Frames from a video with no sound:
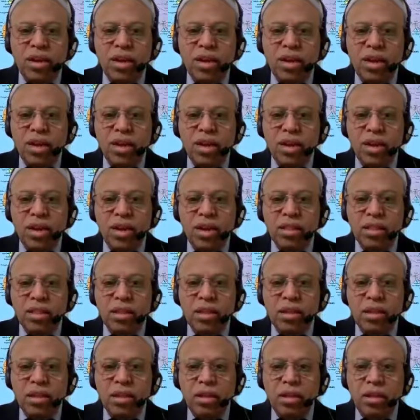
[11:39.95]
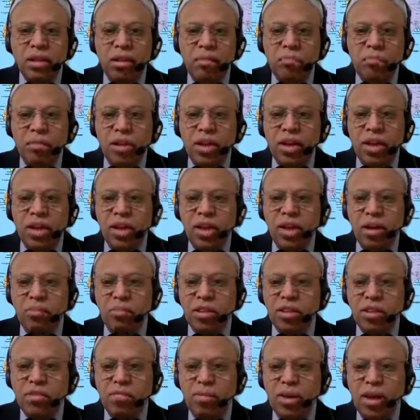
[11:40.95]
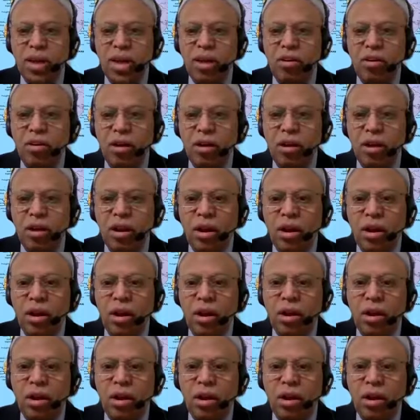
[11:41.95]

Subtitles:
agendas. Media must play all.